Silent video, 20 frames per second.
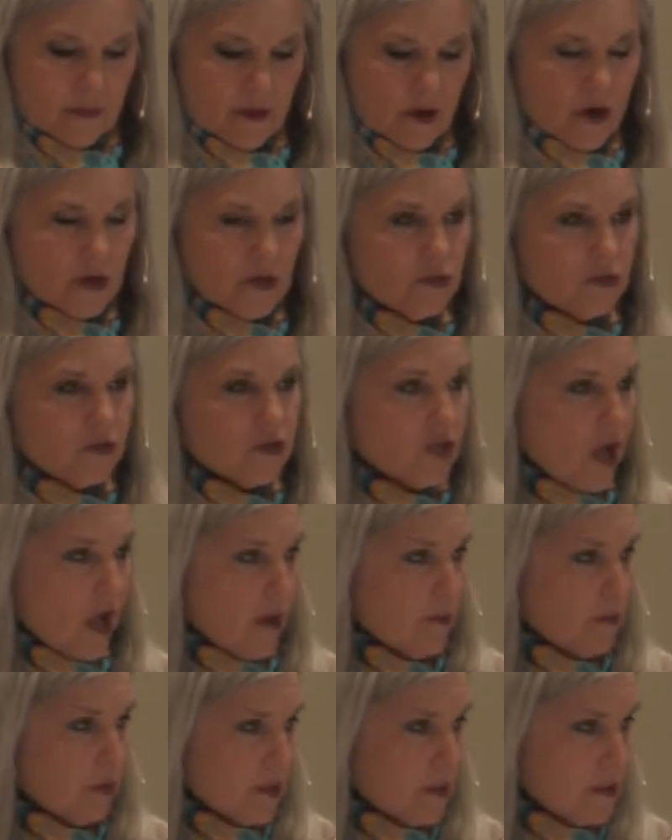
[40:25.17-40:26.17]
Are you
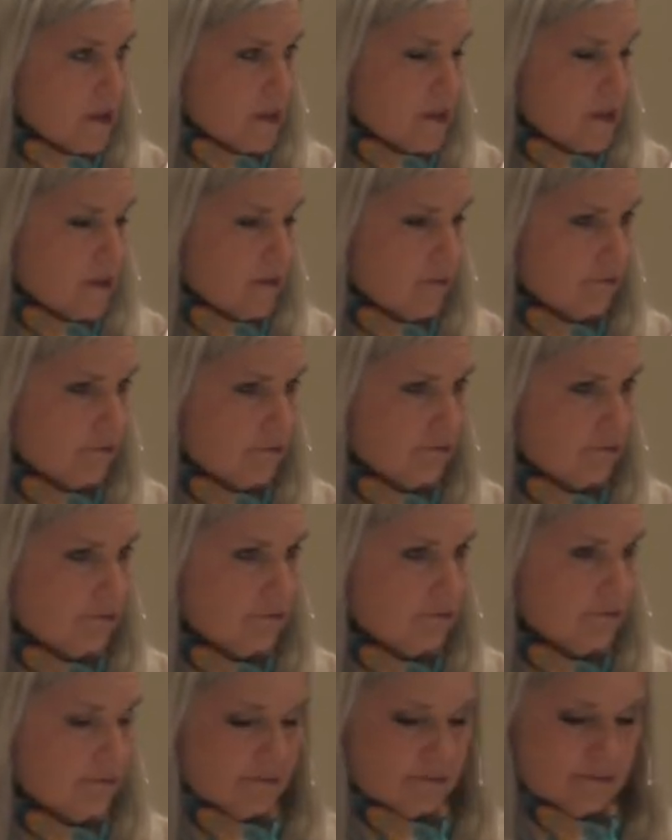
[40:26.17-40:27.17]
jobless?
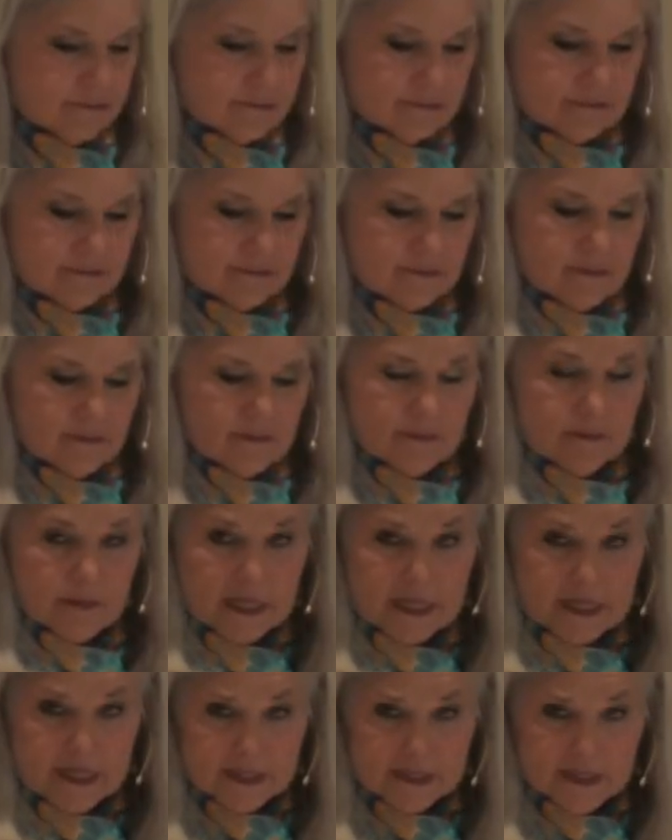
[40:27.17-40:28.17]

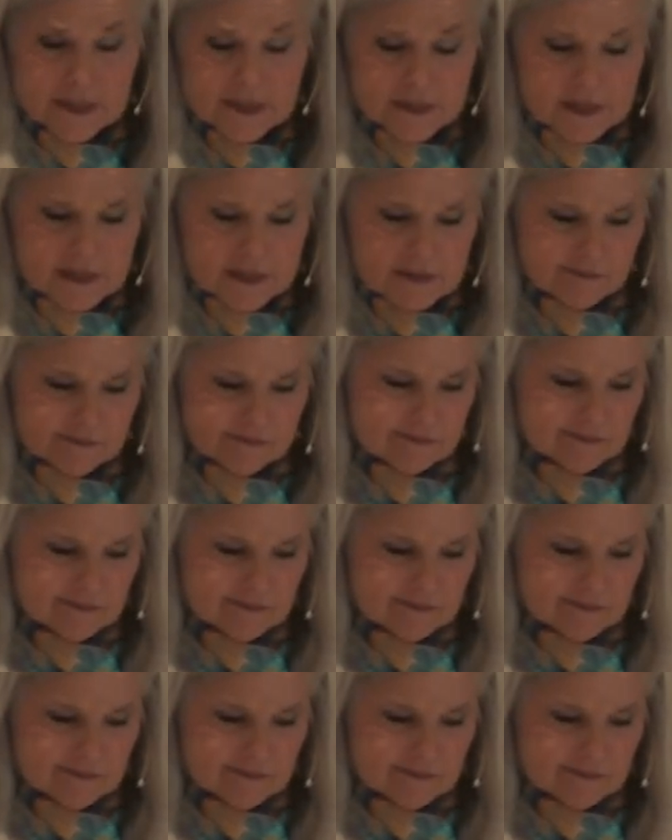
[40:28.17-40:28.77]
Penniless?